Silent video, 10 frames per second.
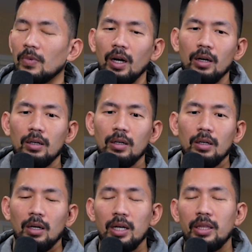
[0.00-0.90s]
Yeah.
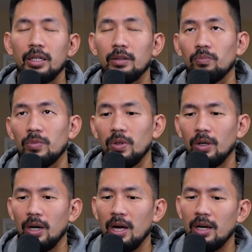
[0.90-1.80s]
I think,
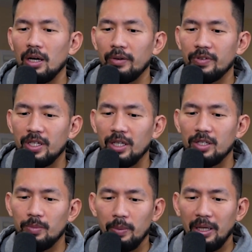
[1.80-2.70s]
I often say
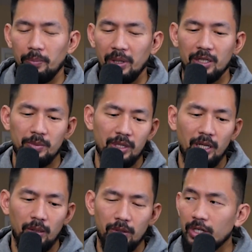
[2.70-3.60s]
this, the biggest
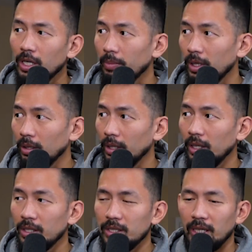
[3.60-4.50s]
mistake with Jeremy early
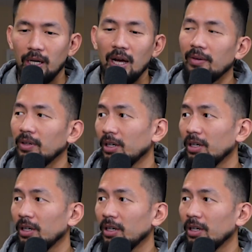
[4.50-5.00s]
on is like not having